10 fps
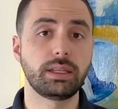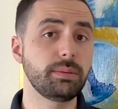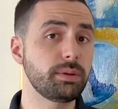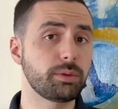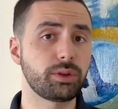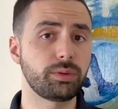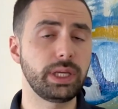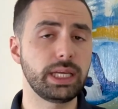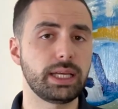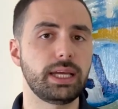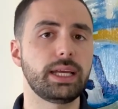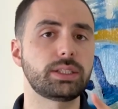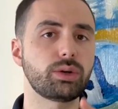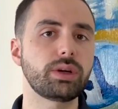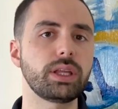Tip number 3 is
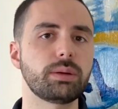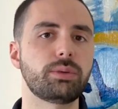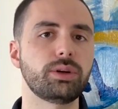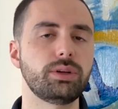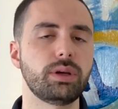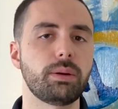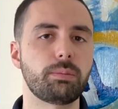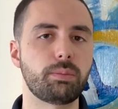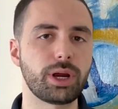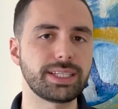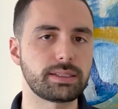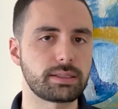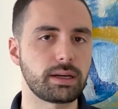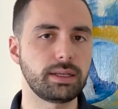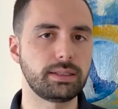cooking the bird breast
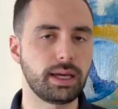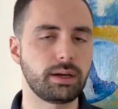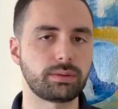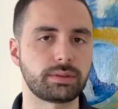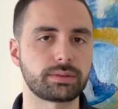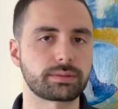side down.